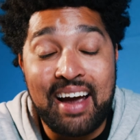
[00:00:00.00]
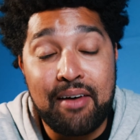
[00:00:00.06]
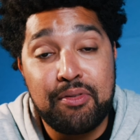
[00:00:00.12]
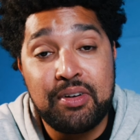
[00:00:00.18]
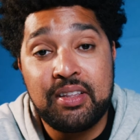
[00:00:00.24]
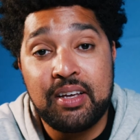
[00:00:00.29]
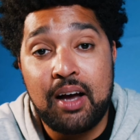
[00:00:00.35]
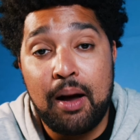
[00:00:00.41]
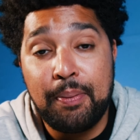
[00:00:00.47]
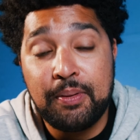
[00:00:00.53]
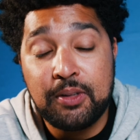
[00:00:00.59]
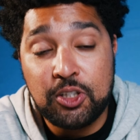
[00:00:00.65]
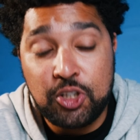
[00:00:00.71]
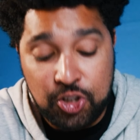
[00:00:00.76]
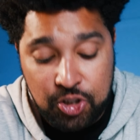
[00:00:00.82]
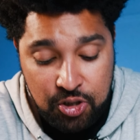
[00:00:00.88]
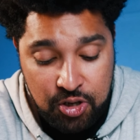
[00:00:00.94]
everything up in the
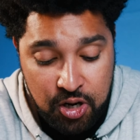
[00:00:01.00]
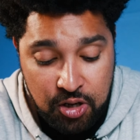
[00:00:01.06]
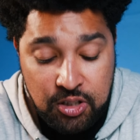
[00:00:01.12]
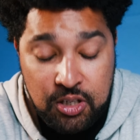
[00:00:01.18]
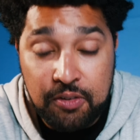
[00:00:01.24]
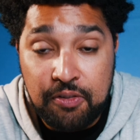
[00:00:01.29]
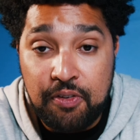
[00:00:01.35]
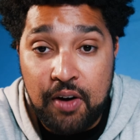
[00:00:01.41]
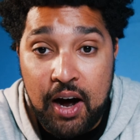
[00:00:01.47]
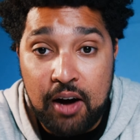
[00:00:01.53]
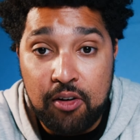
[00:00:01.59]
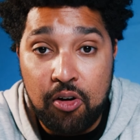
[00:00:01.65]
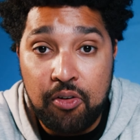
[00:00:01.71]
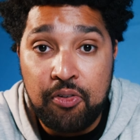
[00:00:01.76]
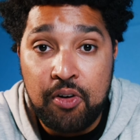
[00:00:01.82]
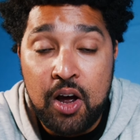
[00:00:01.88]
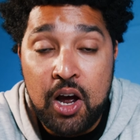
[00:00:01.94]
studio to fire
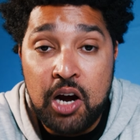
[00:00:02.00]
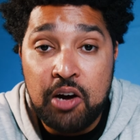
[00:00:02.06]
off